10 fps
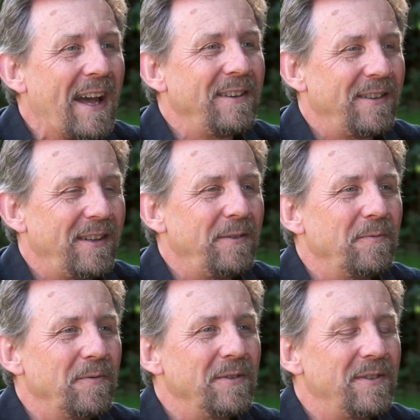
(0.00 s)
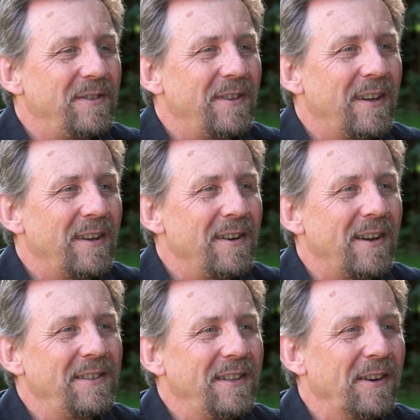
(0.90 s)
Andy was uh,
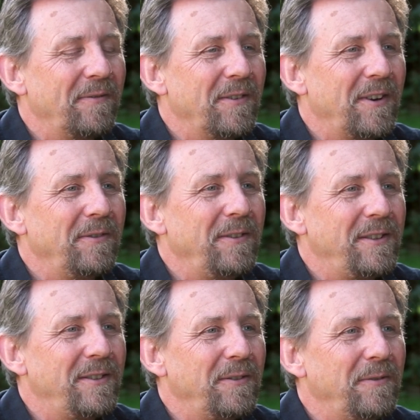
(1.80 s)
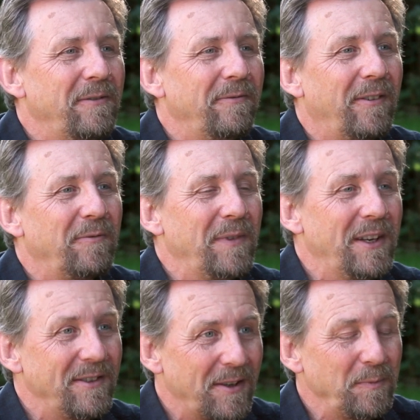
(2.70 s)
nice enough not only to involve me in
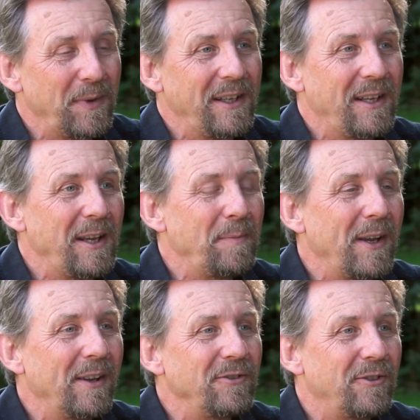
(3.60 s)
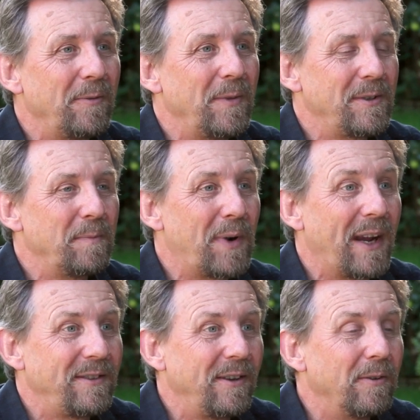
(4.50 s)
his own beekeeping and show me some
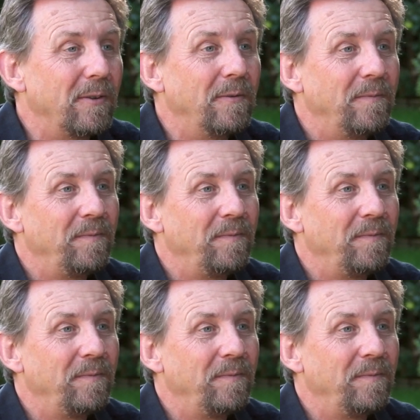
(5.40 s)
practical,